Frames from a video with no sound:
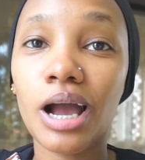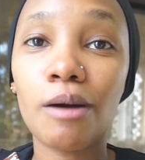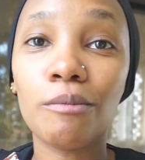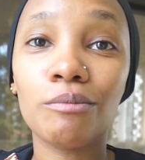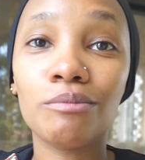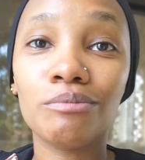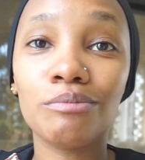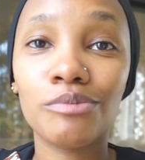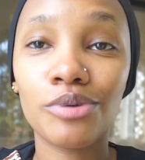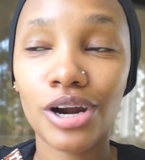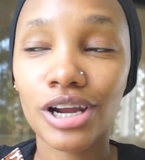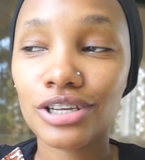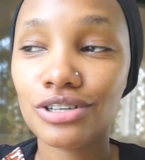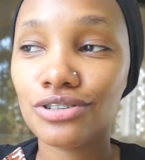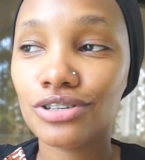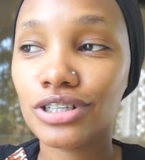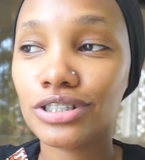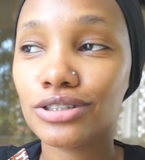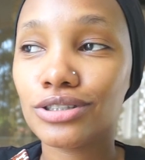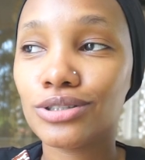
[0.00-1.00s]
I'm
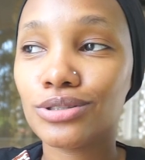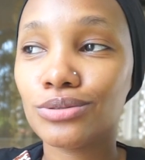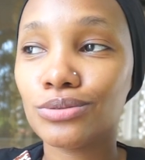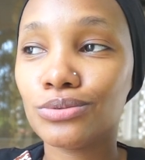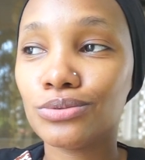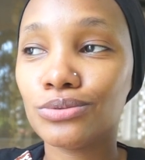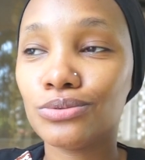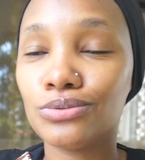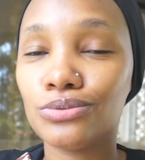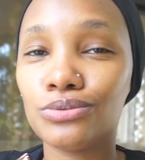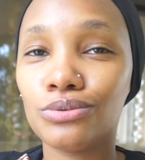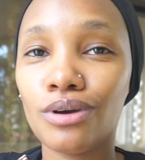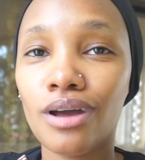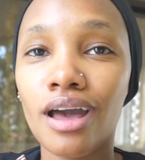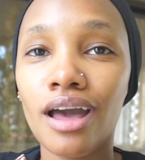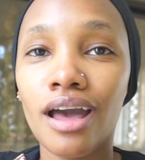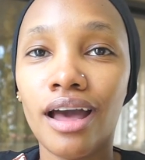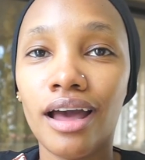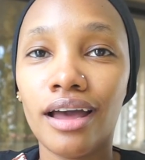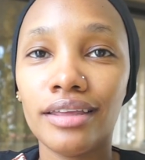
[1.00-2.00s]
rushing to
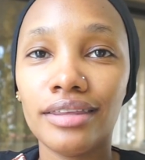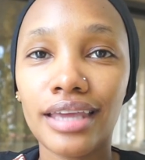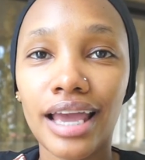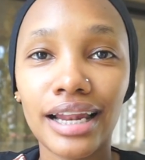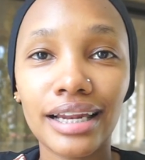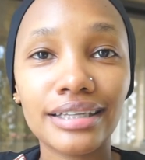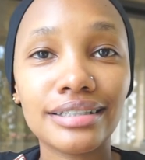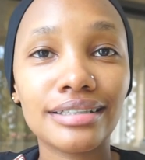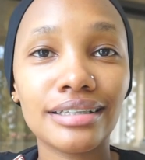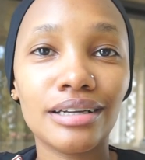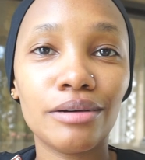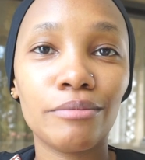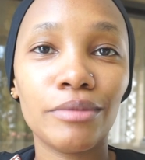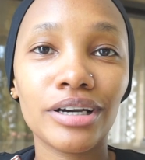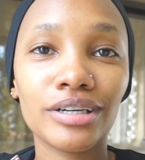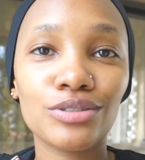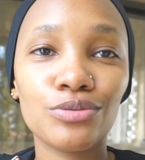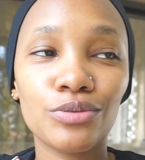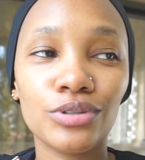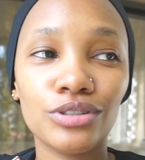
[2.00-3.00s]
Nyali
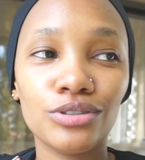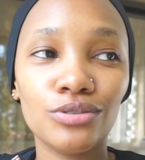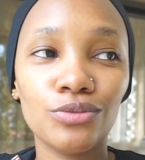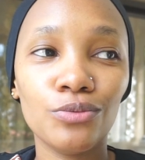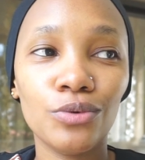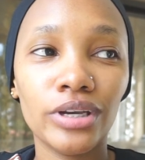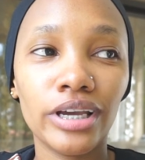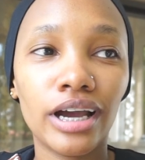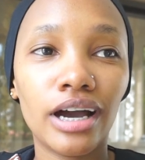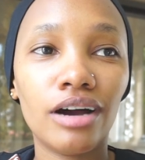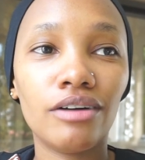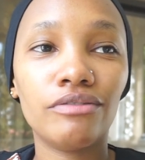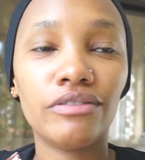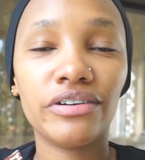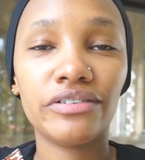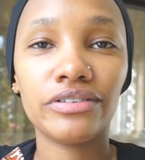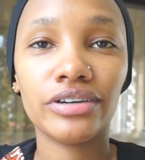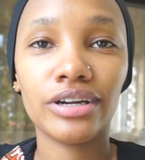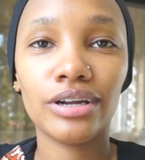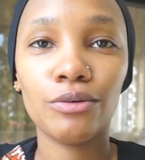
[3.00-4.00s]
Cinemax. We have
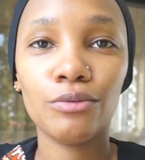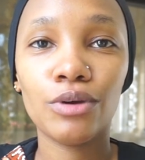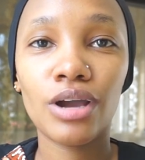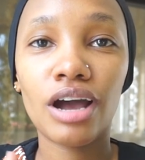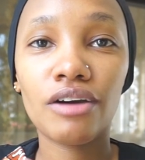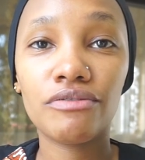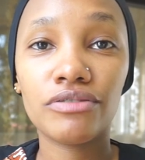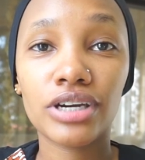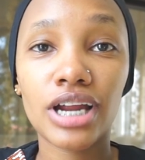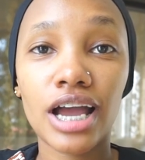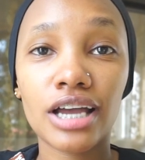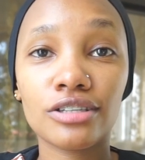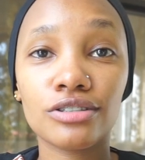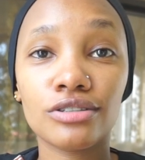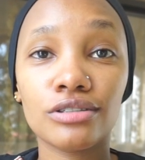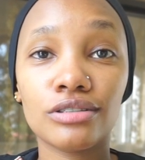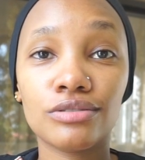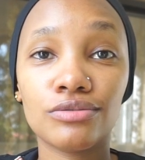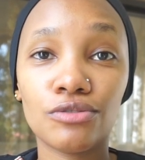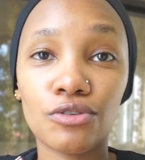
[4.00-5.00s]

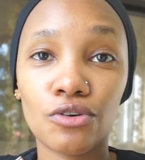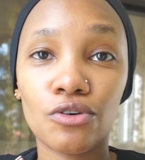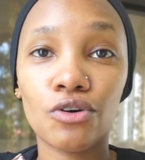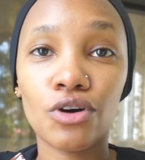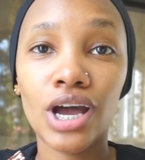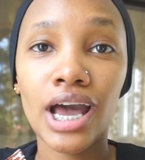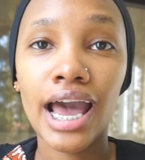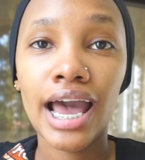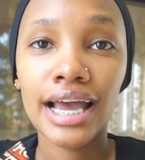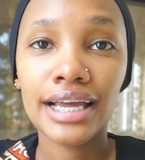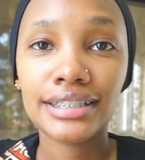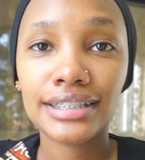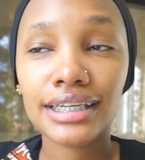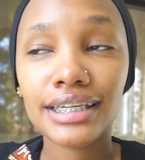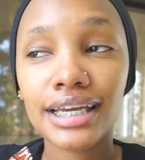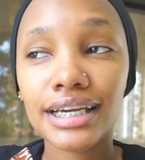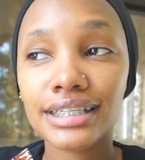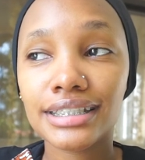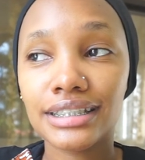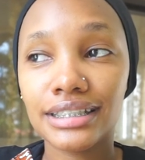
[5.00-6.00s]
rehearsals for
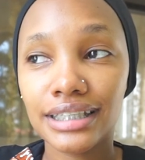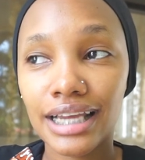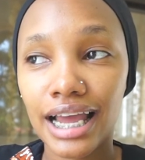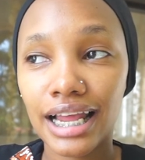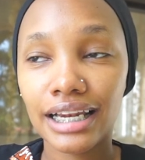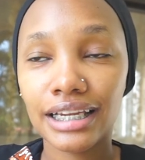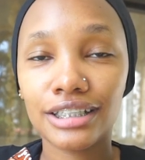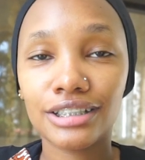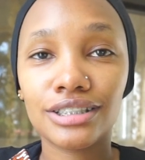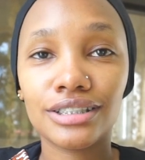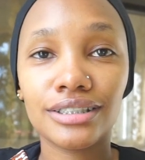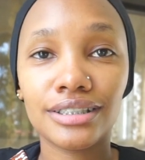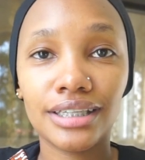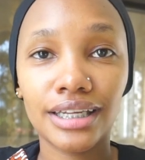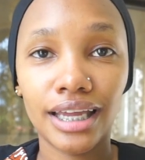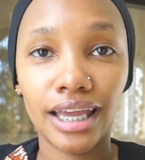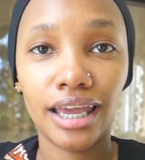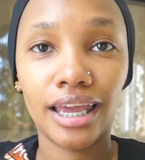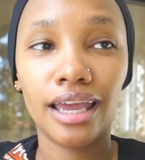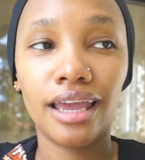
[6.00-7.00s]
TEDx Nyali
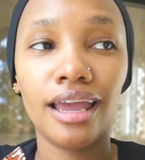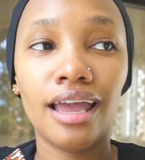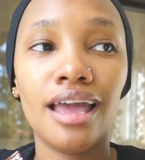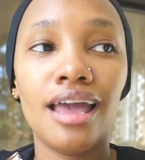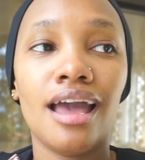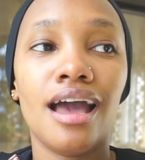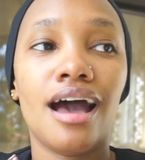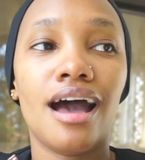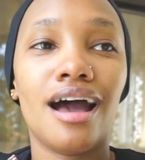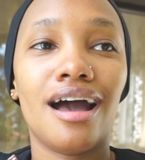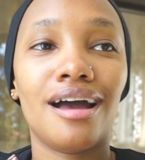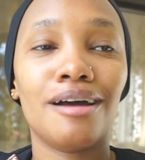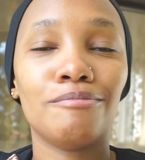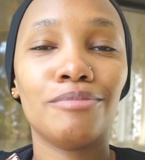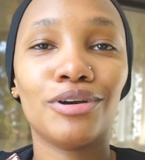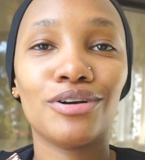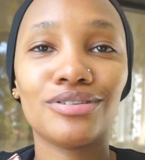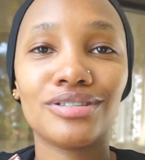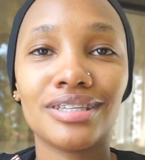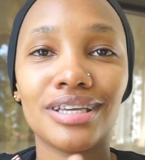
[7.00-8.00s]
today
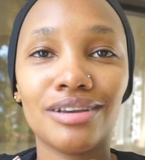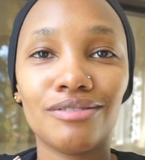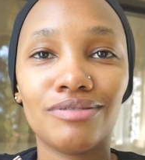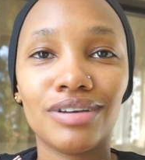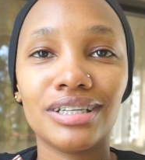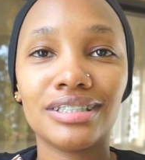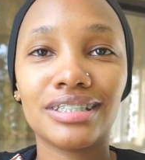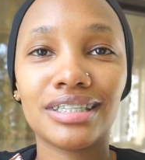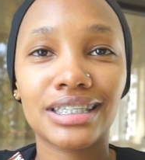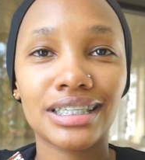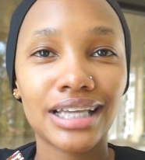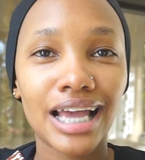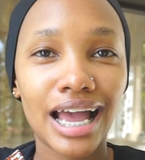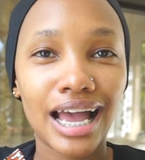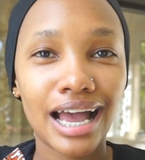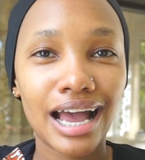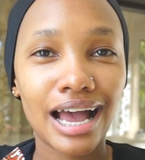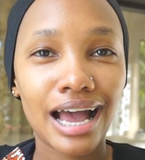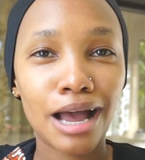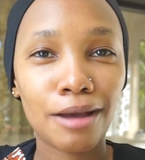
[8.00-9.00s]
because the event is
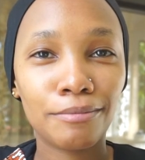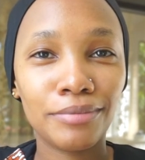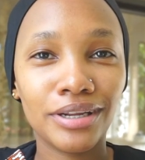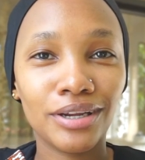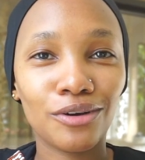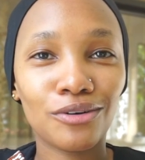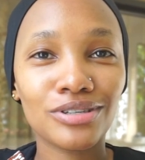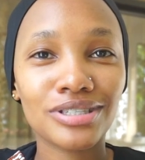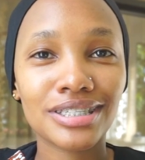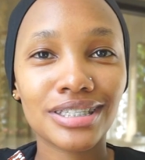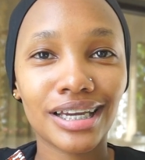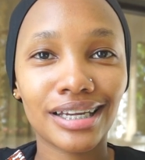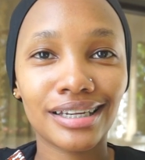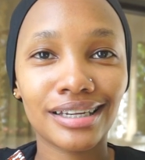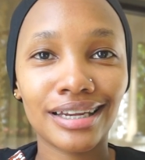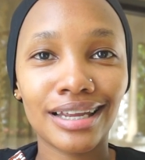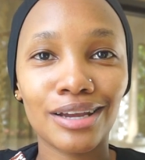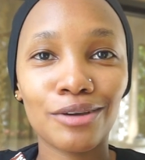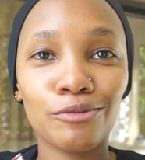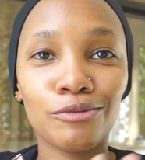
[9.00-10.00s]
happening on
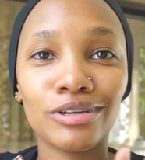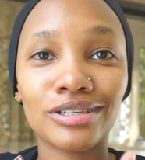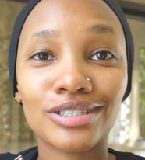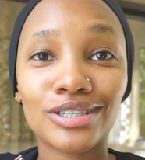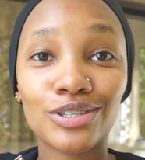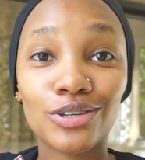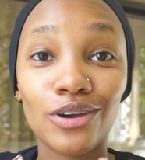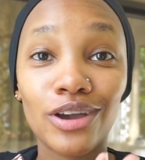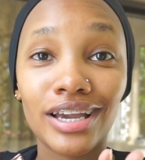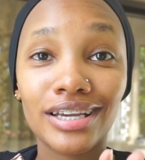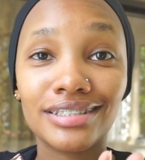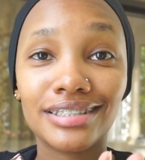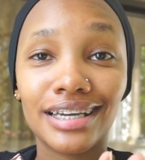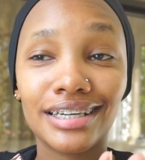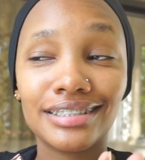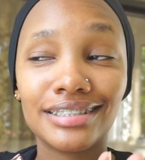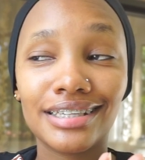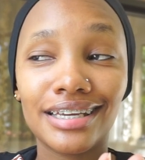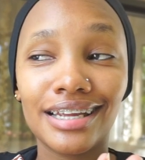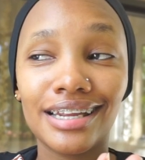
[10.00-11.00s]
Saturday. We're so
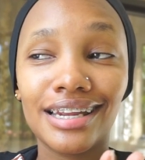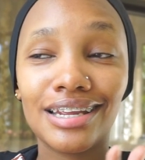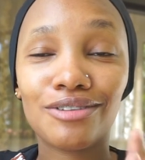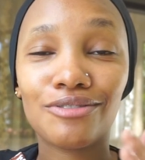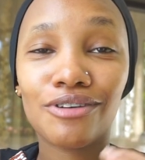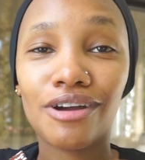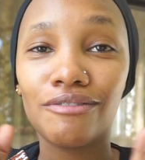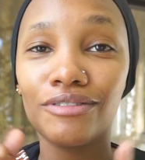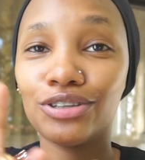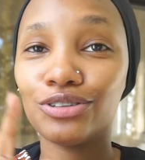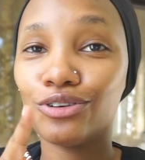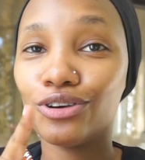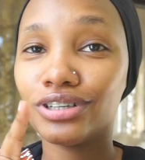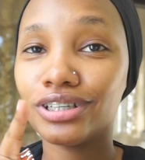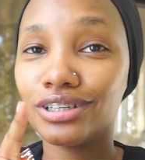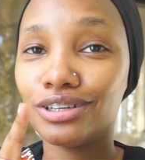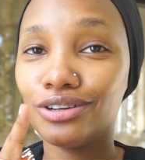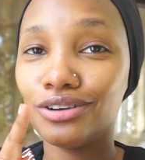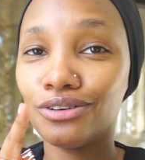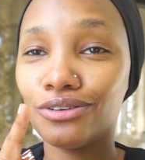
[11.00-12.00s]
excited. If you haven't
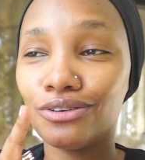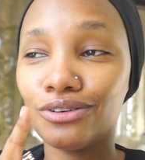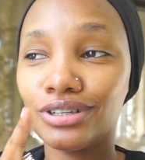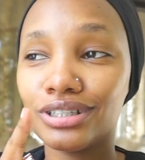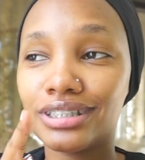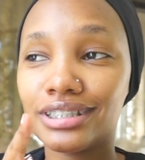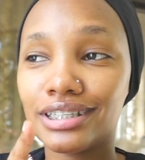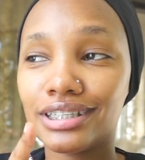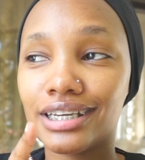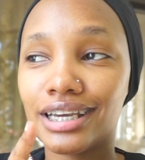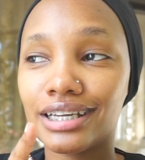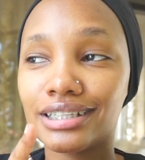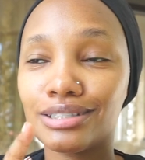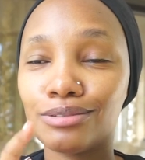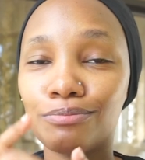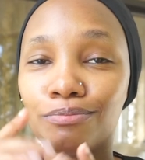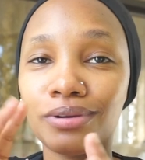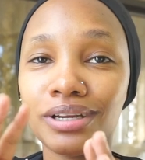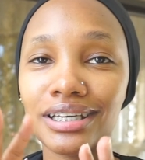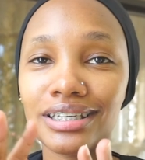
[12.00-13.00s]
gotten your
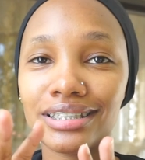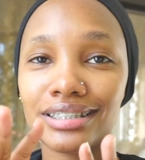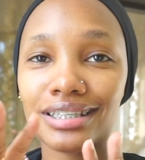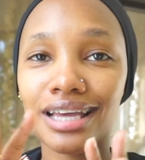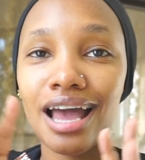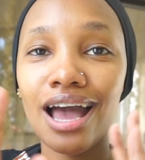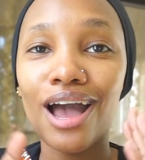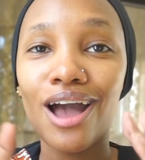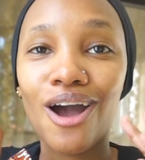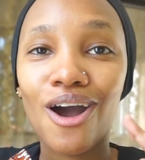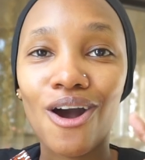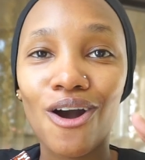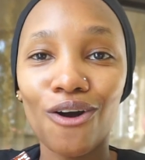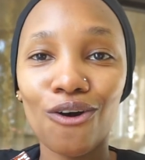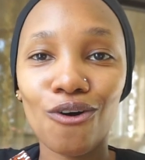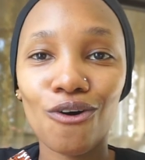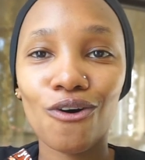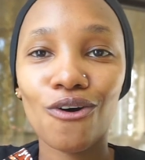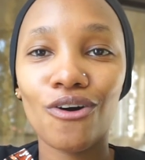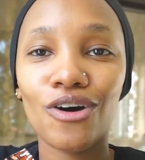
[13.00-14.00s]
ticket, please
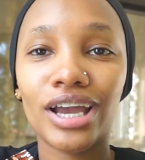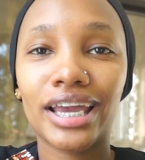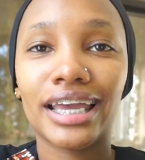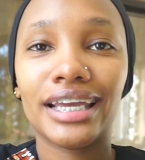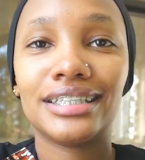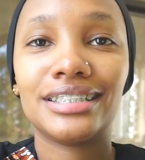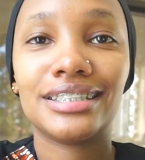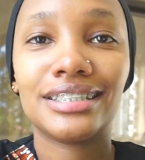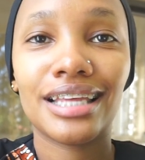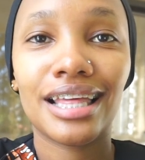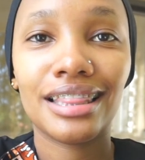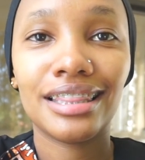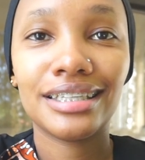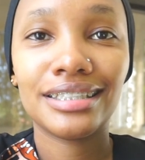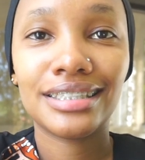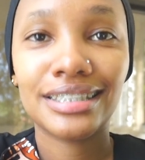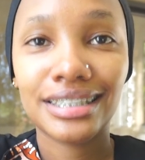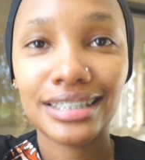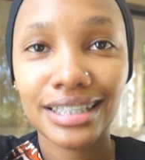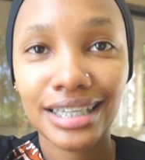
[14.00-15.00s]
go get the
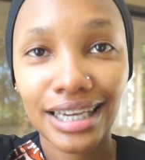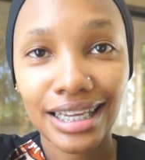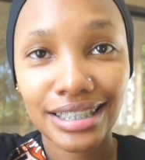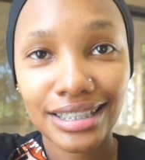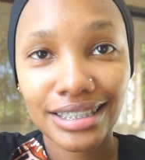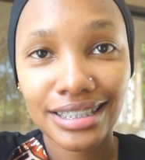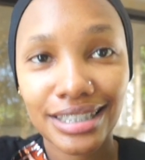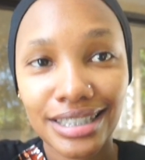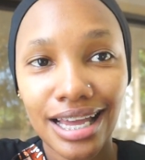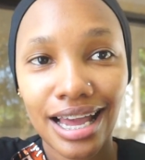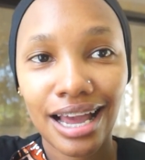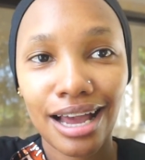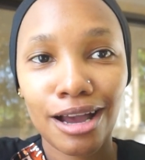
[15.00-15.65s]
tickets.